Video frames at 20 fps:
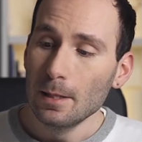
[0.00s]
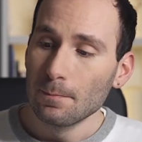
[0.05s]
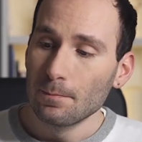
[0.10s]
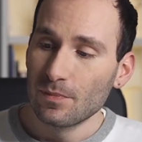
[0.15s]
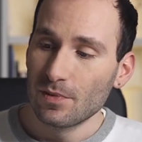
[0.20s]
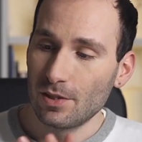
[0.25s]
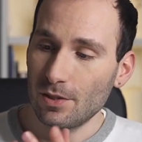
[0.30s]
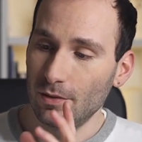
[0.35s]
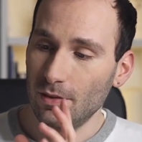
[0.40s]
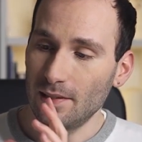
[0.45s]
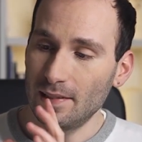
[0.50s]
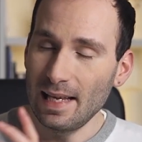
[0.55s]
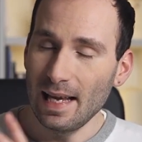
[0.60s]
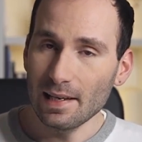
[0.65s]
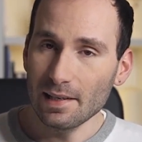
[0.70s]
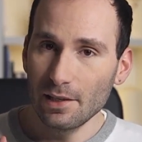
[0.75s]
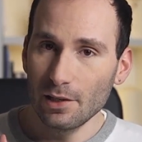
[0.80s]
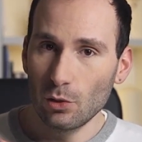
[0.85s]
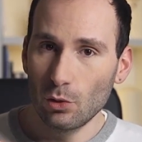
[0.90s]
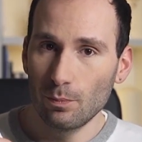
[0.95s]
So the
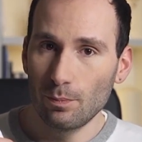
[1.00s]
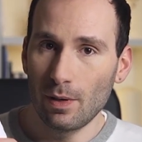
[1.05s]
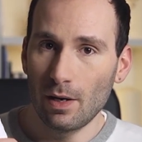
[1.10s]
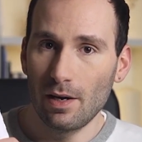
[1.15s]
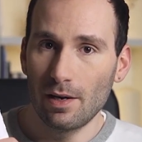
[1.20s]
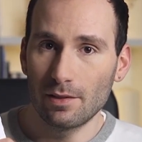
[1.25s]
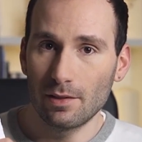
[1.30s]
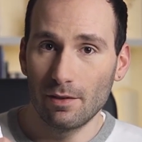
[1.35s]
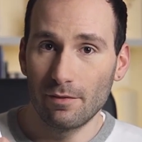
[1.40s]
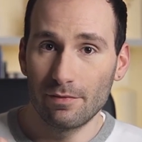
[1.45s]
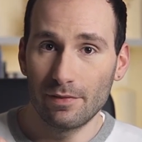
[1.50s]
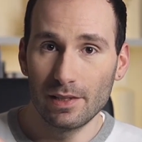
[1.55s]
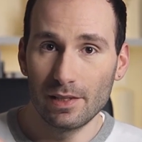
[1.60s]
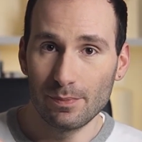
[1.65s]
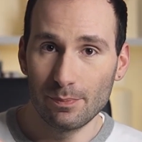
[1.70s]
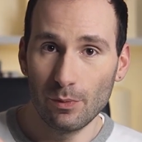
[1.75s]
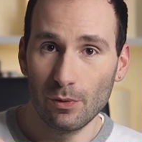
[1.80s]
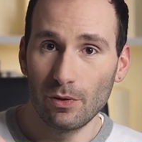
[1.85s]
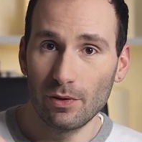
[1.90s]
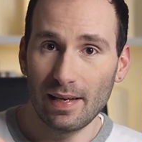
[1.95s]
technical part of this
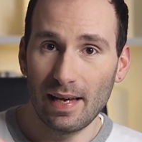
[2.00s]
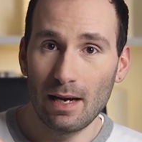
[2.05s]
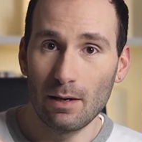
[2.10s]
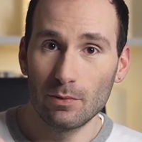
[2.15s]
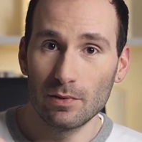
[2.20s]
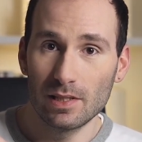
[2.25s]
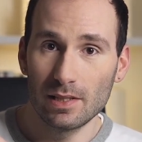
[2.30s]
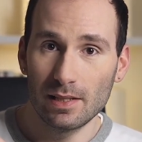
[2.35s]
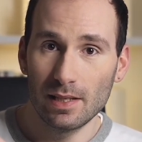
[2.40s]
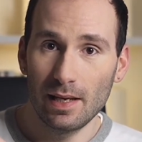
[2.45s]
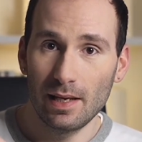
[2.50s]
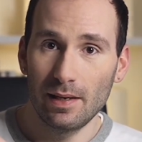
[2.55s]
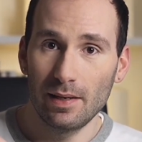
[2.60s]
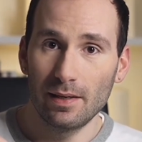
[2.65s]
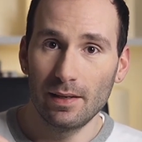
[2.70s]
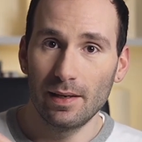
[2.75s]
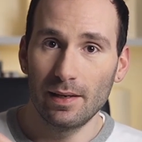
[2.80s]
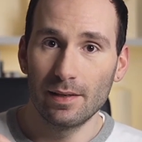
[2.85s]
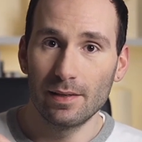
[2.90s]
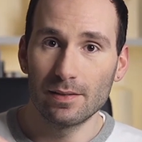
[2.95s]
book, I would say,
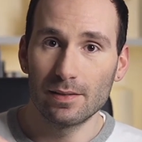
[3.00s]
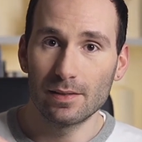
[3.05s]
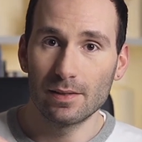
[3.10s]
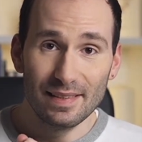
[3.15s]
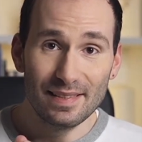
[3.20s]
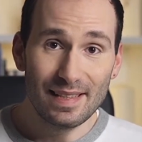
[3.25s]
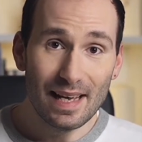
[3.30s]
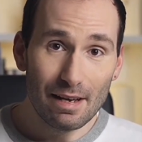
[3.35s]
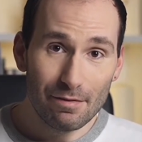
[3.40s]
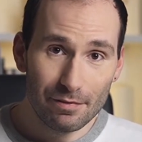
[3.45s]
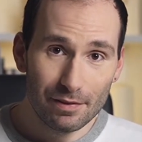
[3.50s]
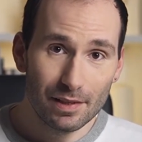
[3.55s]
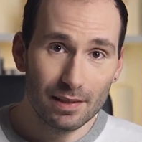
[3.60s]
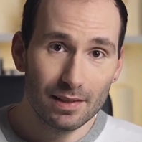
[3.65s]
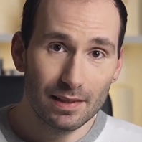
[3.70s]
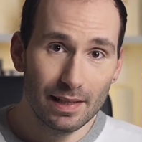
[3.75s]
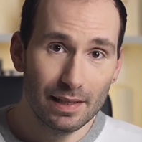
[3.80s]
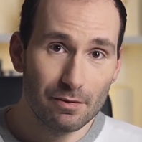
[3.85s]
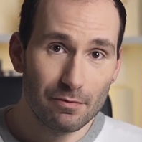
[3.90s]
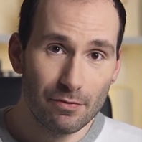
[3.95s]
is
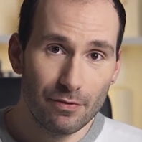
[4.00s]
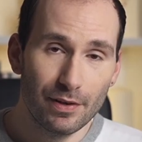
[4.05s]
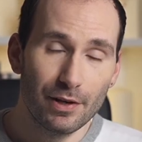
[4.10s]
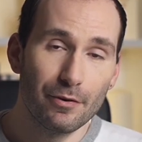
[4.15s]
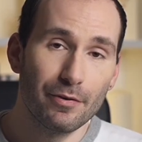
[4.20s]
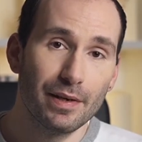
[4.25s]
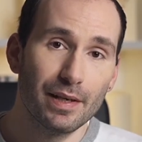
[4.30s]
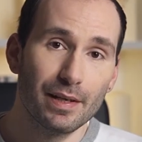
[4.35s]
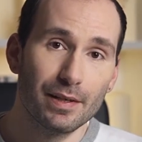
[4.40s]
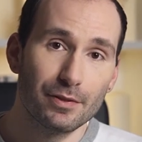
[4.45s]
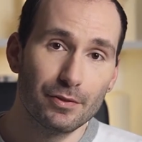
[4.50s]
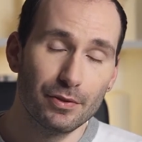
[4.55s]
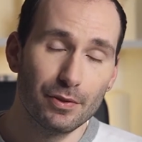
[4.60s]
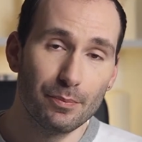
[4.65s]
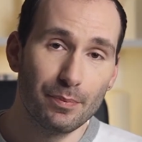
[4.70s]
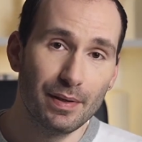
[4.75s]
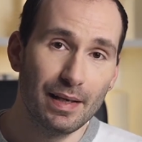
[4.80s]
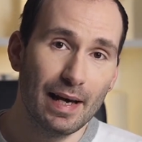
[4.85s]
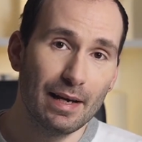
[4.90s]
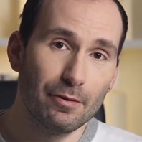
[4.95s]
definitely inferior to the
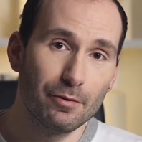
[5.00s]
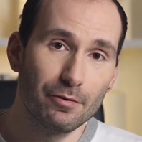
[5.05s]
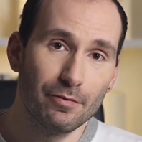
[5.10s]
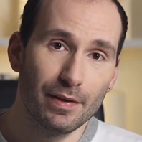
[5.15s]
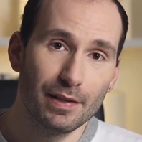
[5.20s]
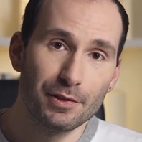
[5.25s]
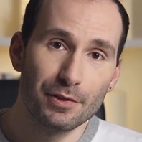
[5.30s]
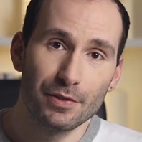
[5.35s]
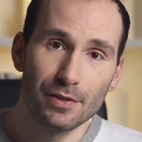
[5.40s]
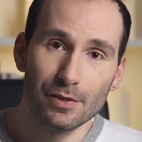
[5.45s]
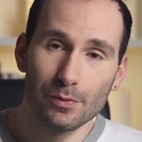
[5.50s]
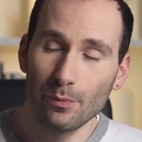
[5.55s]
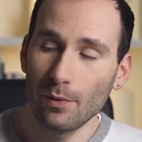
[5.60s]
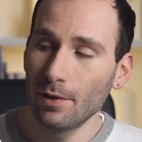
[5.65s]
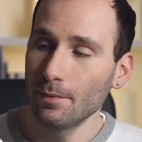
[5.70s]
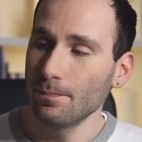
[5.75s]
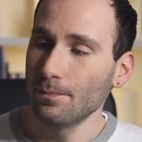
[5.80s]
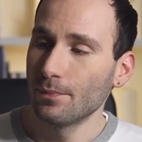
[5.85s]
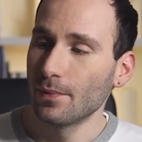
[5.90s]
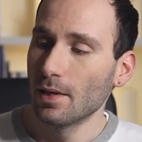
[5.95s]
Piano Adventures
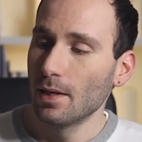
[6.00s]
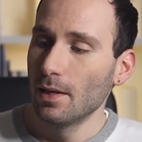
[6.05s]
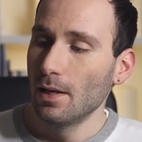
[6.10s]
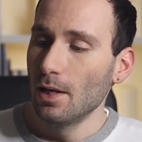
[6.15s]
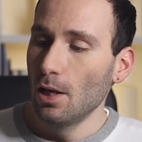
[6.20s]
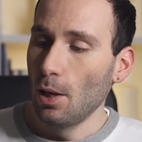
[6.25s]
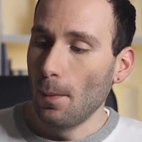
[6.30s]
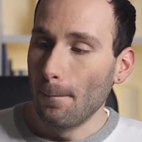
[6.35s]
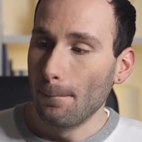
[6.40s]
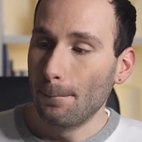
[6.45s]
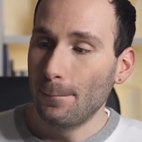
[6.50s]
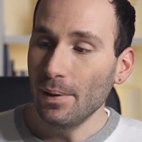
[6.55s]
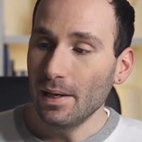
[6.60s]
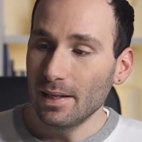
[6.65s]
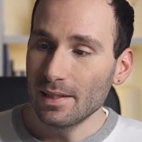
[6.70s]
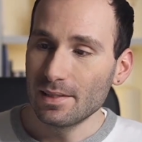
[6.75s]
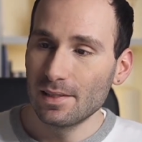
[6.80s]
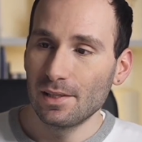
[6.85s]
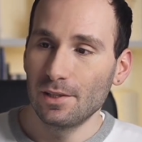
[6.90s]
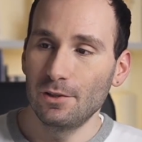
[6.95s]
one.
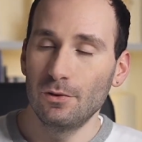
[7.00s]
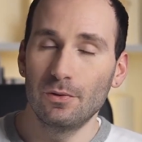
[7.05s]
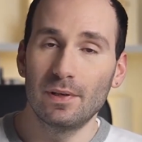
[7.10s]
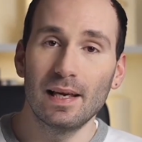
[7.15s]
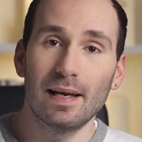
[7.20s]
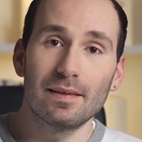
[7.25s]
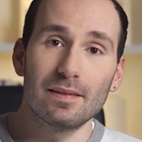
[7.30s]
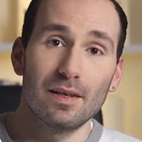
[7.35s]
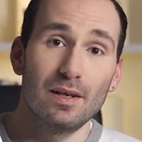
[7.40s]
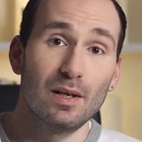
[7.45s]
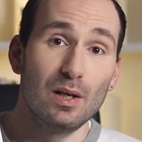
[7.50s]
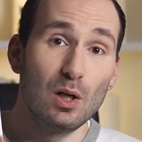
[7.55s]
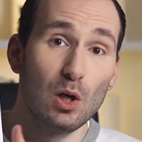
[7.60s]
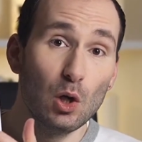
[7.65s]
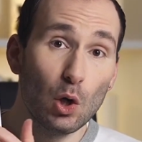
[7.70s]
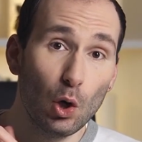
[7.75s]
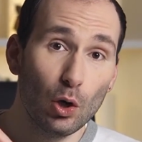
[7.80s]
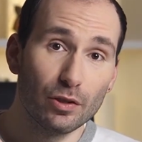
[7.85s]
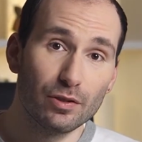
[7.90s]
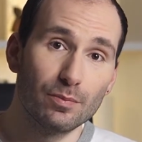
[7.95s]
But you get a
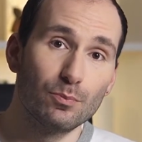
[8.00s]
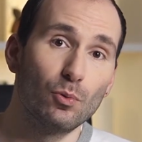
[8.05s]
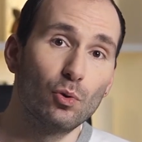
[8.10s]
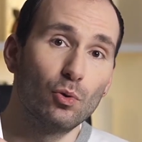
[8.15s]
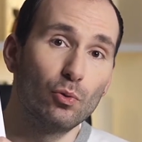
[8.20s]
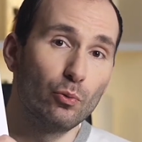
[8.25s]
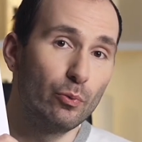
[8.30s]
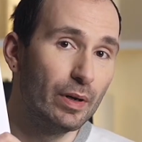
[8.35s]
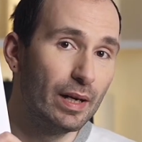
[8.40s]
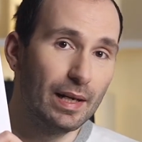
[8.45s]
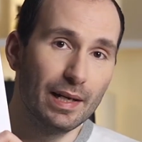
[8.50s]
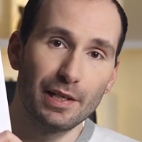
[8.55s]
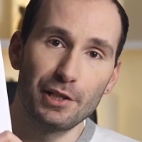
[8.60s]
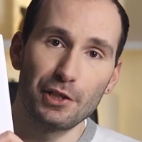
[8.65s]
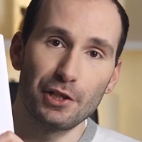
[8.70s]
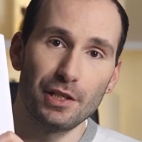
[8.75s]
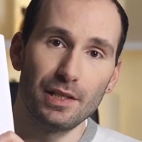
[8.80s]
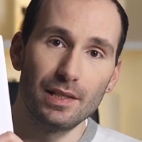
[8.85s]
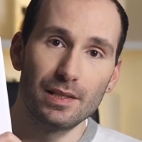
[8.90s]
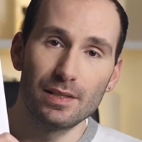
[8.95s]
lot more
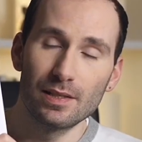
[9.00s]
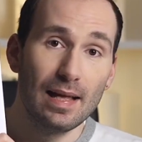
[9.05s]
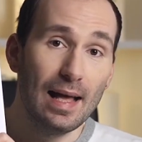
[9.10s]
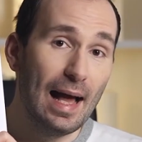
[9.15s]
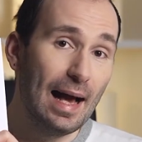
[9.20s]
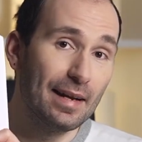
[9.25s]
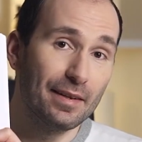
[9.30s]
worksheets, and